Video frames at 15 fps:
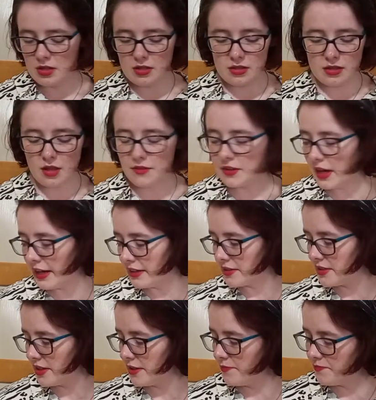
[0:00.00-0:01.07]
not that I can
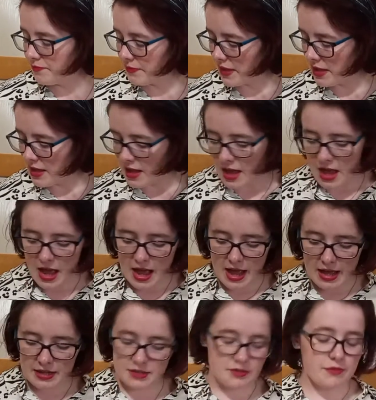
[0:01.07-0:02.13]
see.
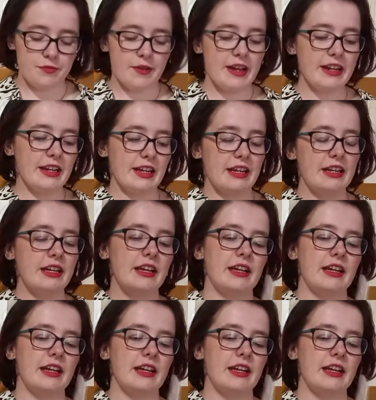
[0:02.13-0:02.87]
And finally